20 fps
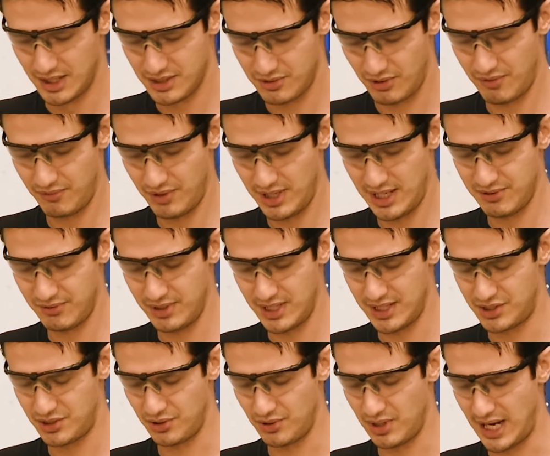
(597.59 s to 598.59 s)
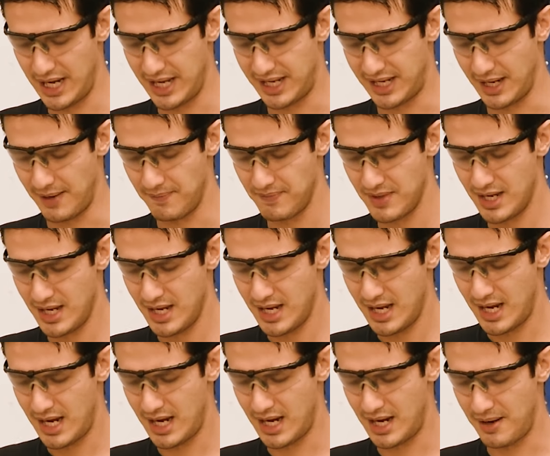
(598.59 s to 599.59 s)
So I really do like it.
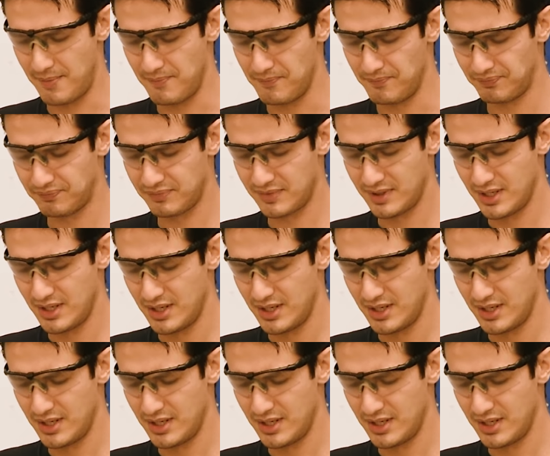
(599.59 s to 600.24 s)
The